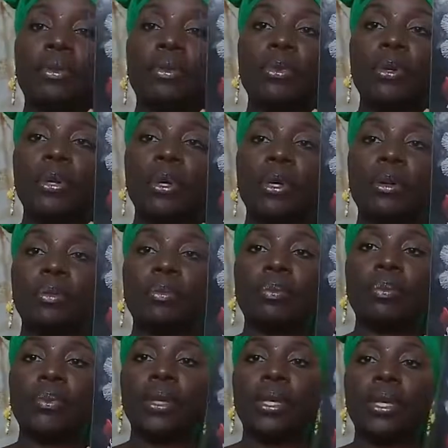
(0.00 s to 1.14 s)
the book.
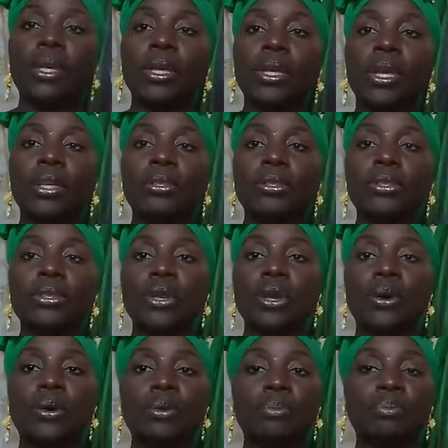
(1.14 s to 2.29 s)
And
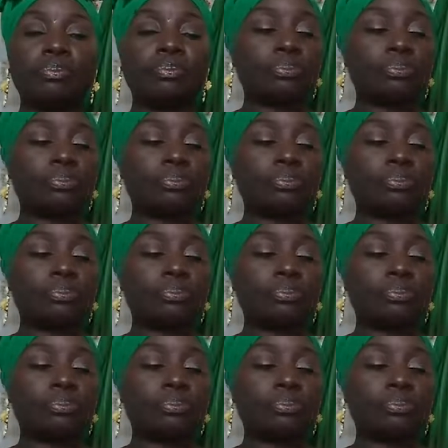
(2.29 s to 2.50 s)
so